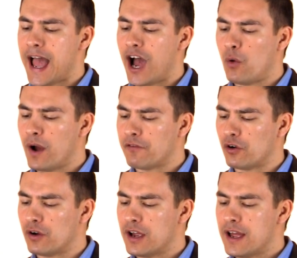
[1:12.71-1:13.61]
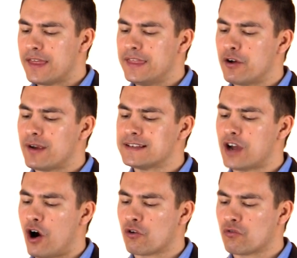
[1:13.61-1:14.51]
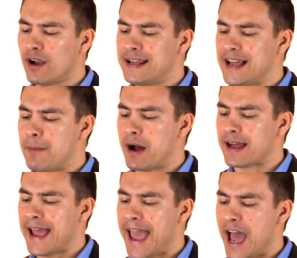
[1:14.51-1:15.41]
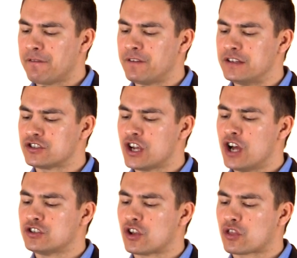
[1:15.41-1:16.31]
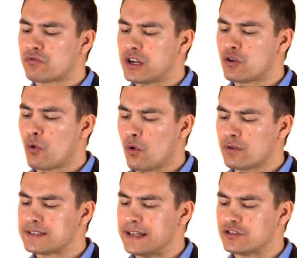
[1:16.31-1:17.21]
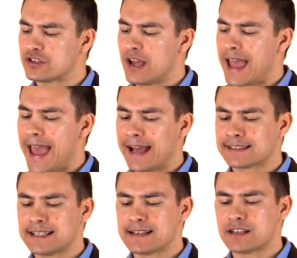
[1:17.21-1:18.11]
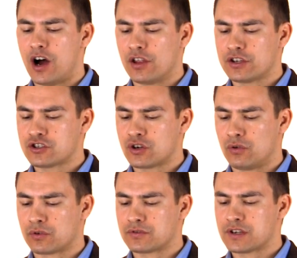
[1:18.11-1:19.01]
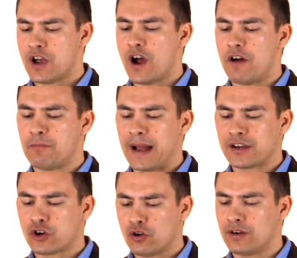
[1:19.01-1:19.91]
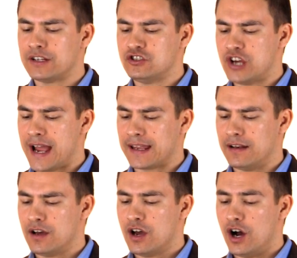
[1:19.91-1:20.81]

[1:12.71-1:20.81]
However, there is already about a half inch to three quarters inch excess on the shoulders of my current jacket.